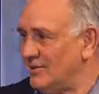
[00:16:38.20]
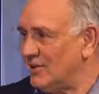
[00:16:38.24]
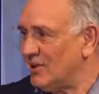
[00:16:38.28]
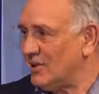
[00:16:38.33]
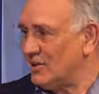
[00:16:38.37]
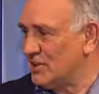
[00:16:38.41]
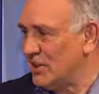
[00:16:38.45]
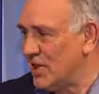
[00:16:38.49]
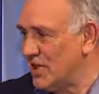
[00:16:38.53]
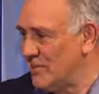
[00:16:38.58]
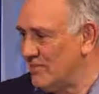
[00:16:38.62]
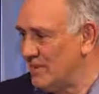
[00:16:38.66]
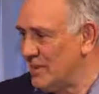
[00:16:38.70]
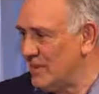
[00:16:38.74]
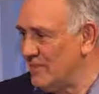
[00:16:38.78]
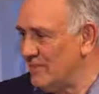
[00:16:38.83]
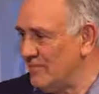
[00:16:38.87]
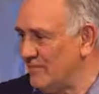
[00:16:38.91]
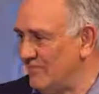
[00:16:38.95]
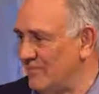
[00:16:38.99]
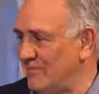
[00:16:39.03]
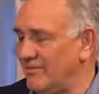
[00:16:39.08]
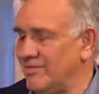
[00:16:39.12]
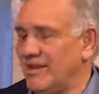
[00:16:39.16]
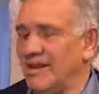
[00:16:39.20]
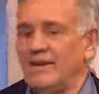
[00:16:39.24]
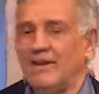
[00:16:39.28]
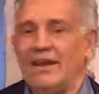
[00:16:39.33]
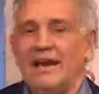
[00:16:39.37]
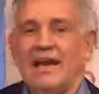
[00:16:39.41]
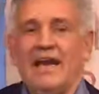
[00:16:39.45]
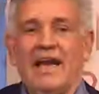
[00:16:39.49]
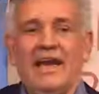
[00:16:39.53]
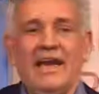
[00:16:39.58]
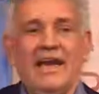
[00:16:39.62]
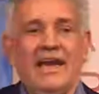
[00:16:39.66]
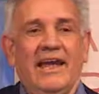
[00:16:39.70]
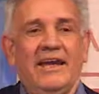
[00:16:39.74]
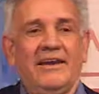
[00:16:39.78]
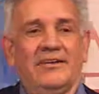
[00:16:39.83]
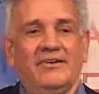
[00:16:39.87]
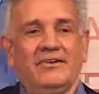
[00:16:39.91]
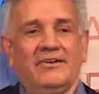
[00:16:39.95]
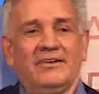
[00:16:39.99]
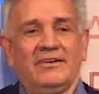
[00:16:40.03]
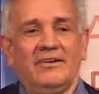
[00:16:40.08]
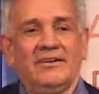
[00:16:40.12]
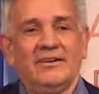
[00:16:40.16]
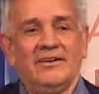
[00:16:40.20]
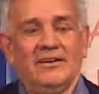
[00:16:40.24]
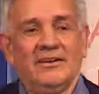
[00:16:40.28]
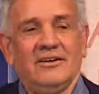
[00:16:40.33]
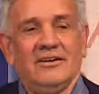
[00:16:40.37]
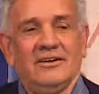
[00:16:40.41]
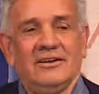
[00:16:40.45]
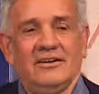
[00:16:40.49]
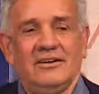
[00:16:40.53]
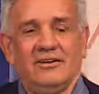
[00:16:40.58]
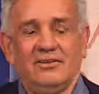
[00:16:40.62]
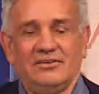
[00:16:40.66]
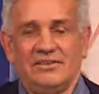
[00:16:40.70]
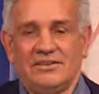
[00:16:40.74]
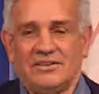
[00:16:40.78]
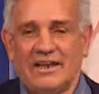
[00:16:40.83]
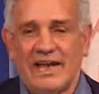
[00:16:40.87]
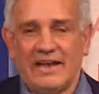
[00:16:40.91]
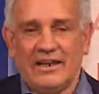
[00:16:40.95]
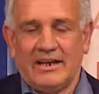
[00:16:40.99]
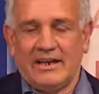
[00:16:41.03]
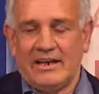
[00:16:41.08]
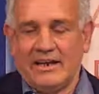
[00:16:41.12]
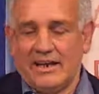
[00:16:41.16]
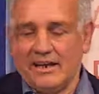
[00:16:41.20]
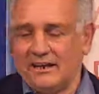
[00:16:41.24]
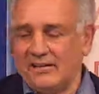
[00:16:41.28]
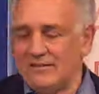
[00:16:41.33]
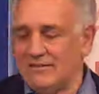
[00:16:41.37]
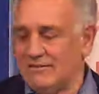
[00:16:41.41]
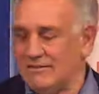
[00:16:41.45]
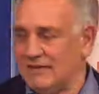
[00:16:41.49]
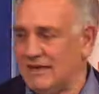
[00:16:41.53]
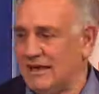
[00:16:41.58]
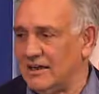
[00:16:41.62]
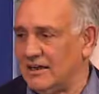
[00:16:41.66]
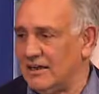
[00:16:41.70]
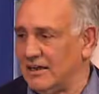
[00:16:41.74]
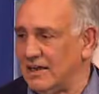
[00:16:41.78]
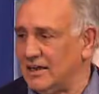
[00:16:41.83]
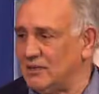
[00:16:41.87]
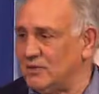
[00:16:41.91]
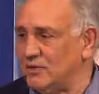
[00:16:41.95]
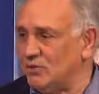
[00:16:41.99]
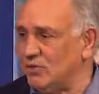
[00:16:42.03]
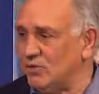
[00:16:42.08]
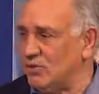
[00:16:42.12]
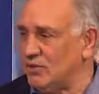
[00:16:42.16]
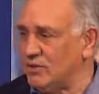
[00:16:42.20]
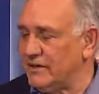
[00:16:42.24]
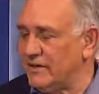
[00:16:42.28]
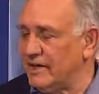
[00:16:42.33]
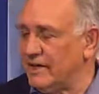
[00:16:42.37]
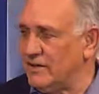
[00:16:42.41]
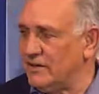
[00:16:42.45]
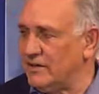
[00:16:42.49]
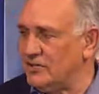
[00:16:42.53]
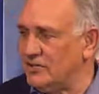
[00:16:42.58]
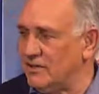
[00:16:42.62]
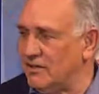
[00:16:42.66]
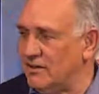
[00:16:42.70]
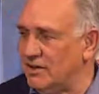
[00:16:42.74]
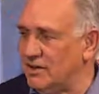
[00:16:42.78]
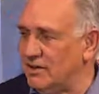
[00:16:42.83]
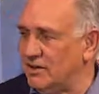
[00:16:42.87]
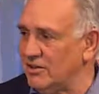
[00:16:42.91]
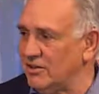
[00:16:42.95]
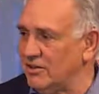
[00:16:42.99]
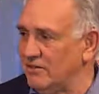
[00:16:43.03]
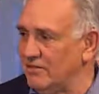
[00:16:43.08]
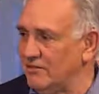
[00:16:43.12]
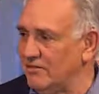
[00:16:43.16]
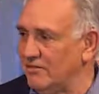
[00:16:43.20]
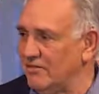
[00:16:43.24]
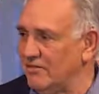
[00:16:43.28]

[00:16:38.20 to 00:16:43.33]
October. And on Saturday, Uncle Archie Walker had his 90th.